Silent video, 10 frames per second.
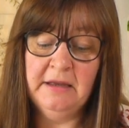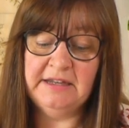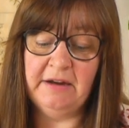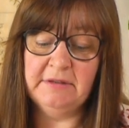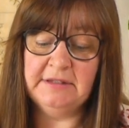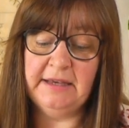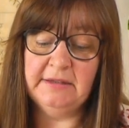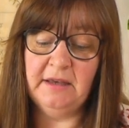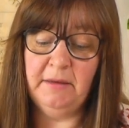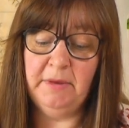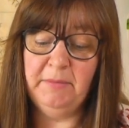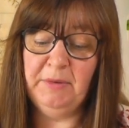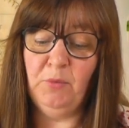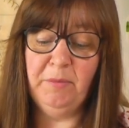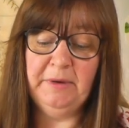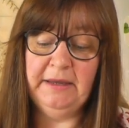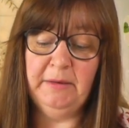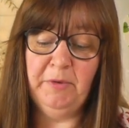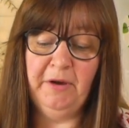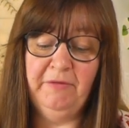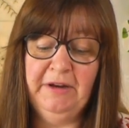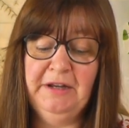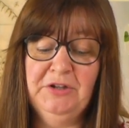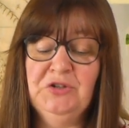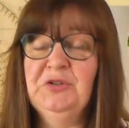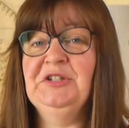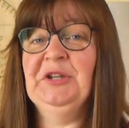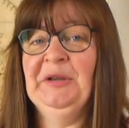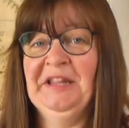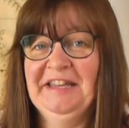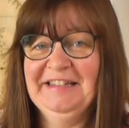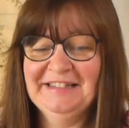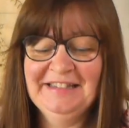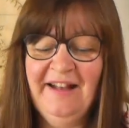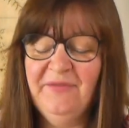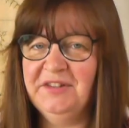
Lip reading: Derryn says, a bit wobbly, but I really enjoy doing this.